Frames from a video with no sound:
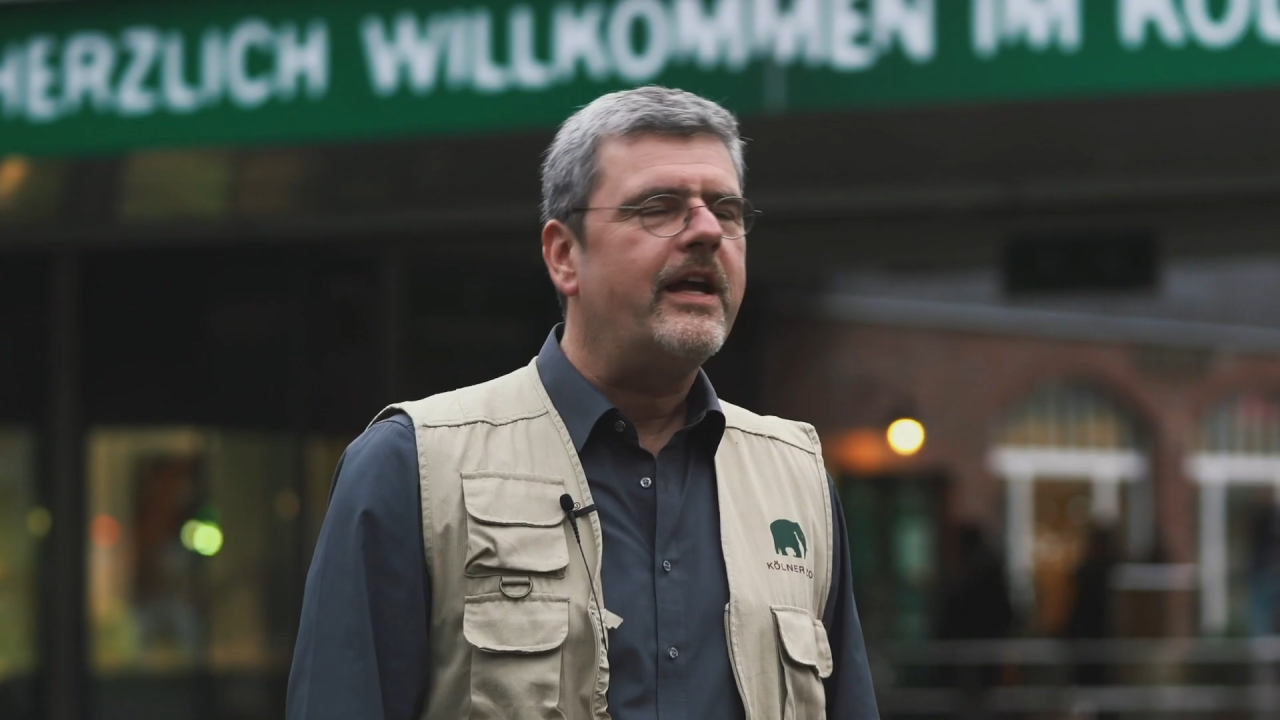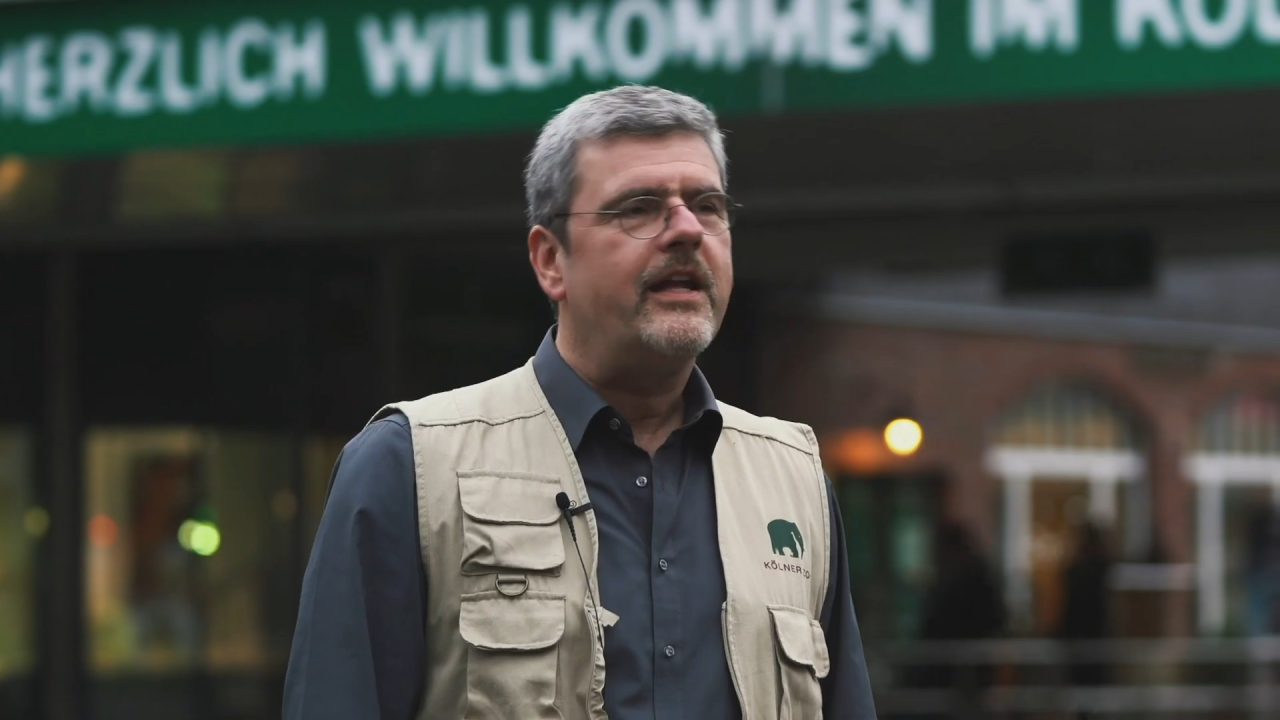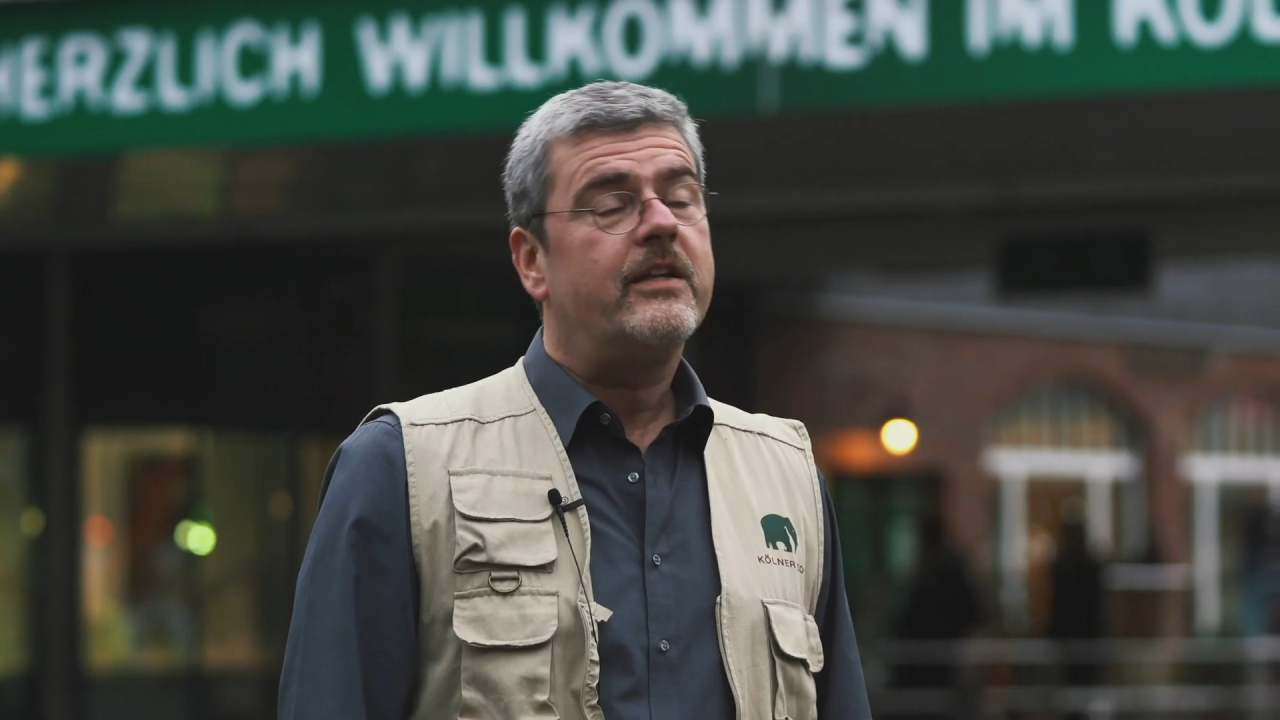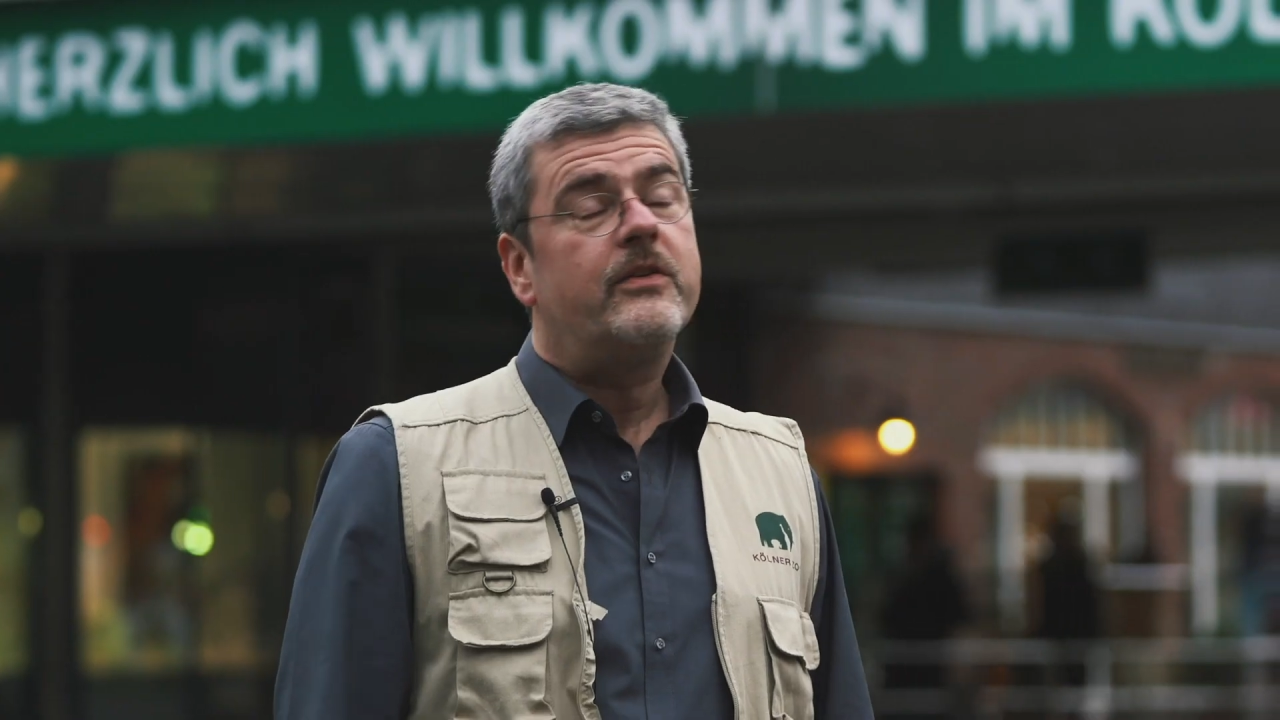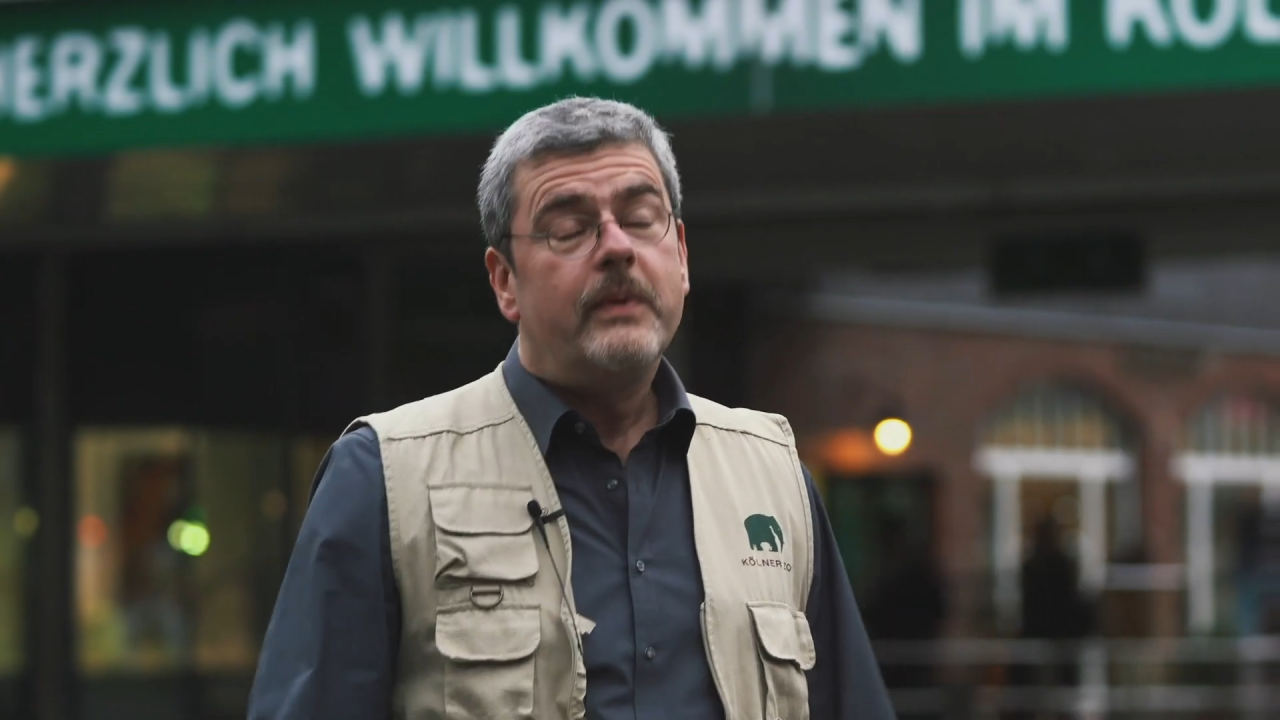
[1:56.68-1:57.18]

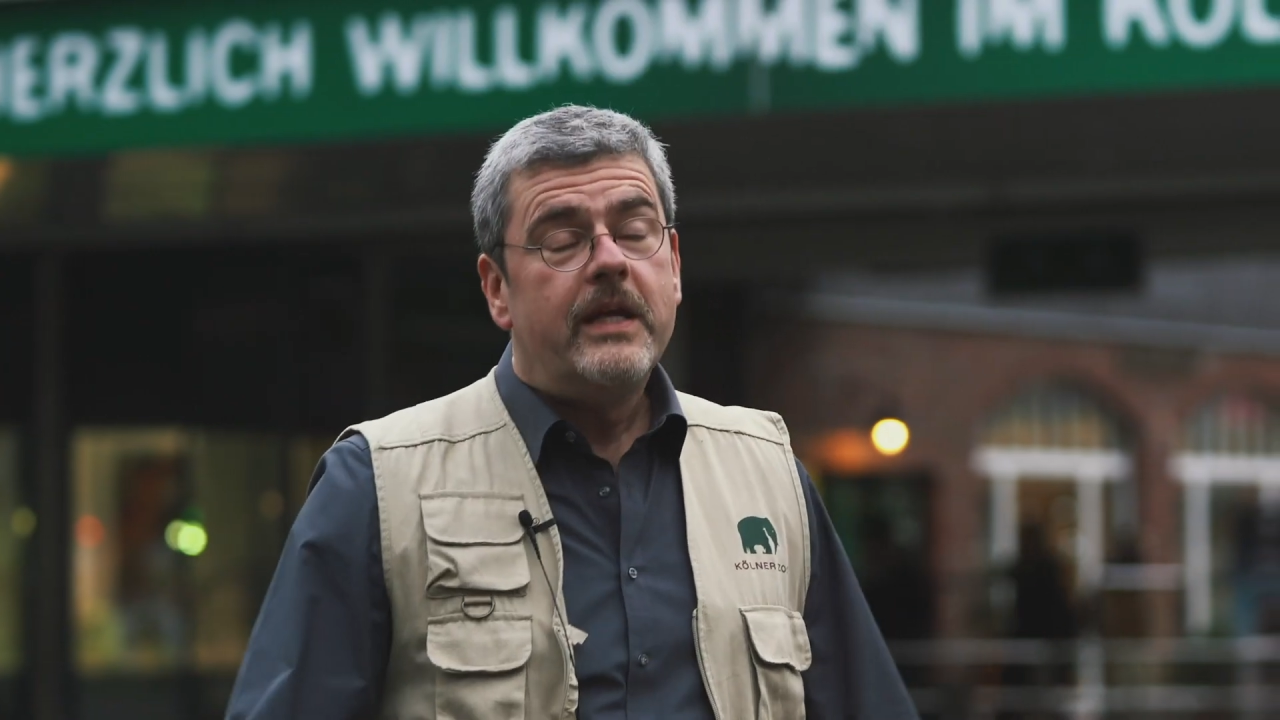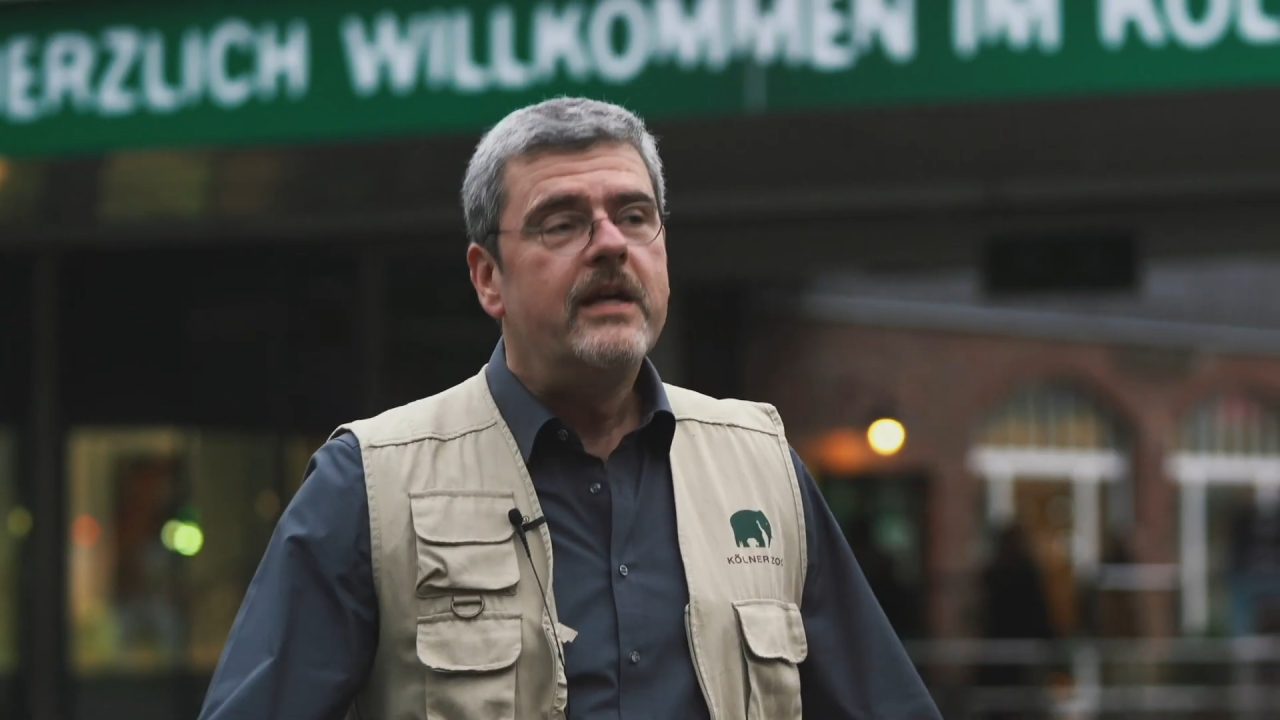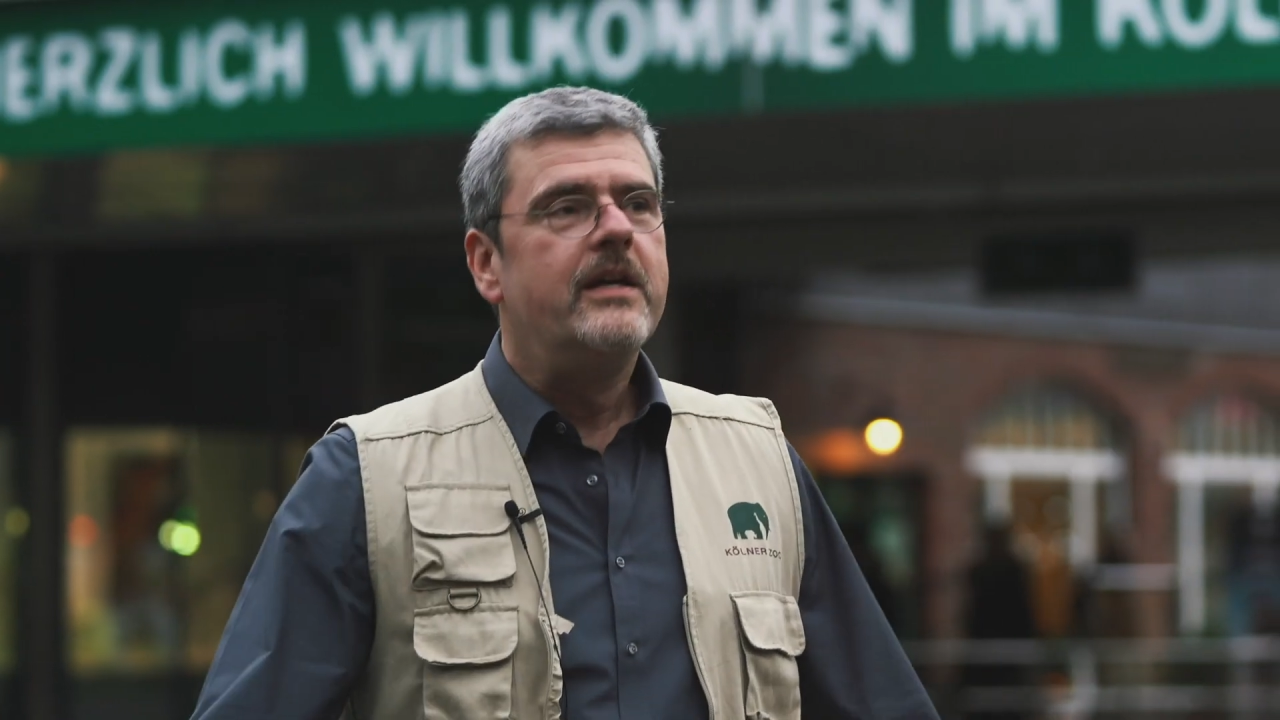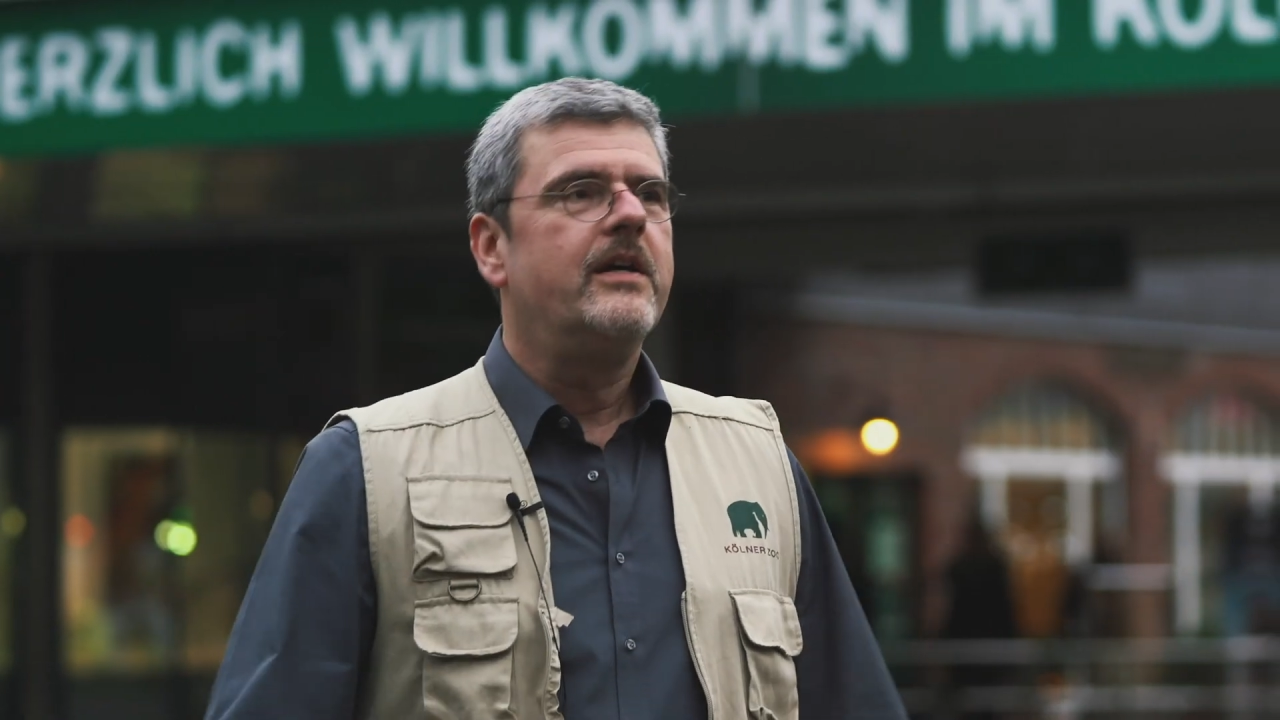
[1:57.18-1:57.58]
and we